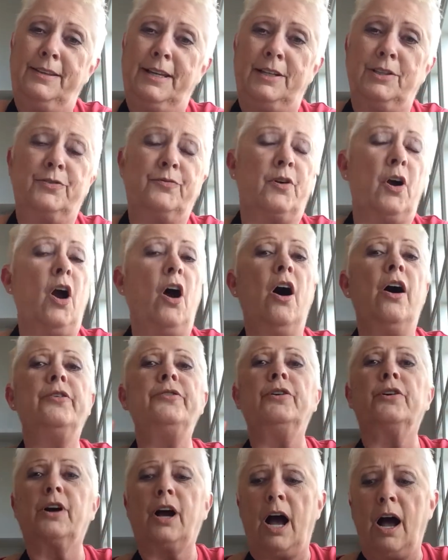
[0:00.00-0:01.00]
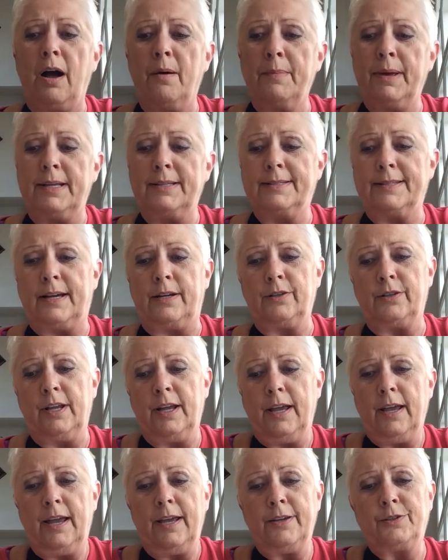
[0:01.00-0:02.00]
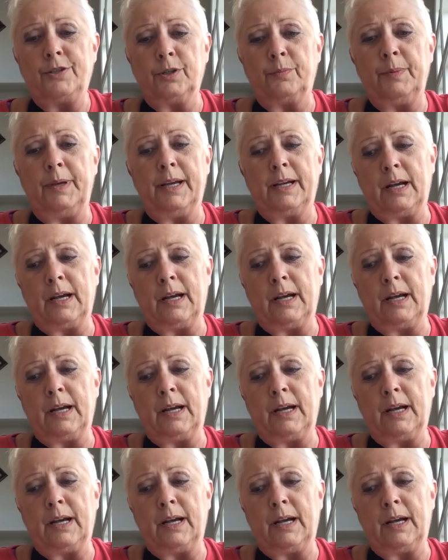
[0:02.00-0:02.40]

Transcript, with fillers: Thanks for all your comments. I it took me